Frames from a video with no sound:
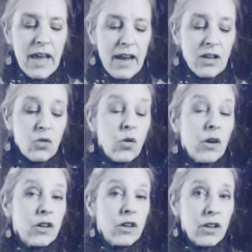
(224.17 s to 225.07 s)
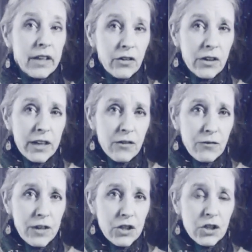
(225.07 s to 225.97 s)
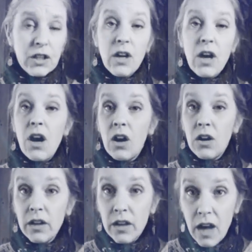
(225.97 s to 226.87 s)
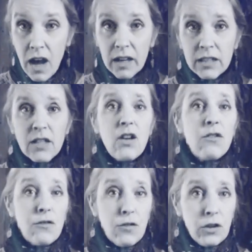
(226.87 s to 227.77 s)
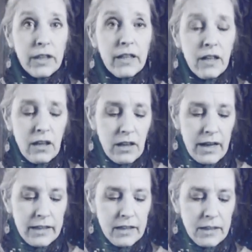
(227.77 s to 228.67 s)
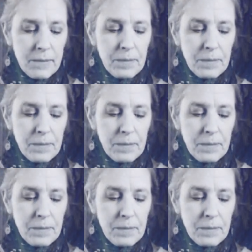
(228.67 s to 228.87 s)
and or clarity of vision are not fully aligned.